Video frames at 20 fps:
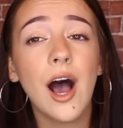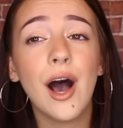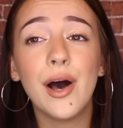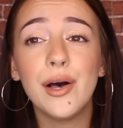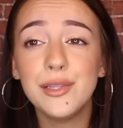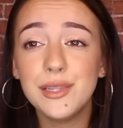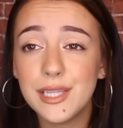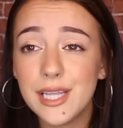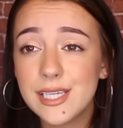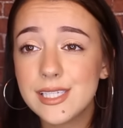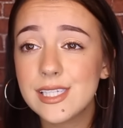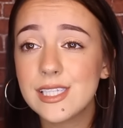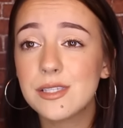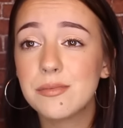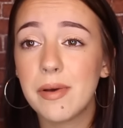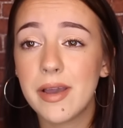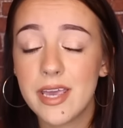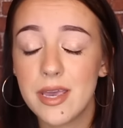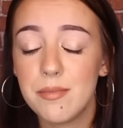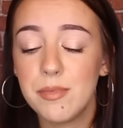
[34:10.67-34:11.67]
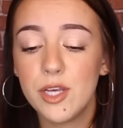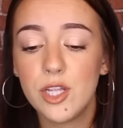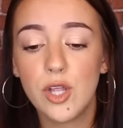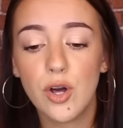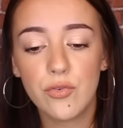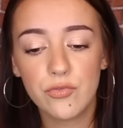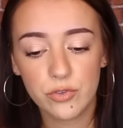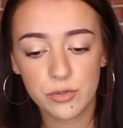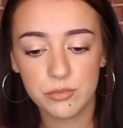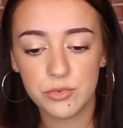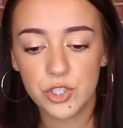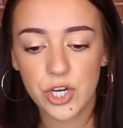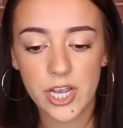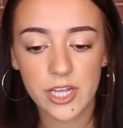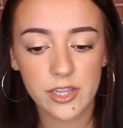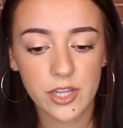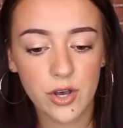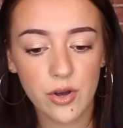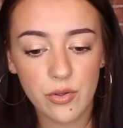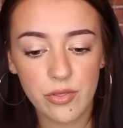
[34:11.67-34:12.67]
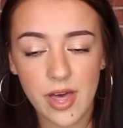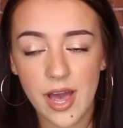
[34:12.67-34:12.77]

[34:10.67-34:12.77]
unless it's Miami Glow from J.Lo.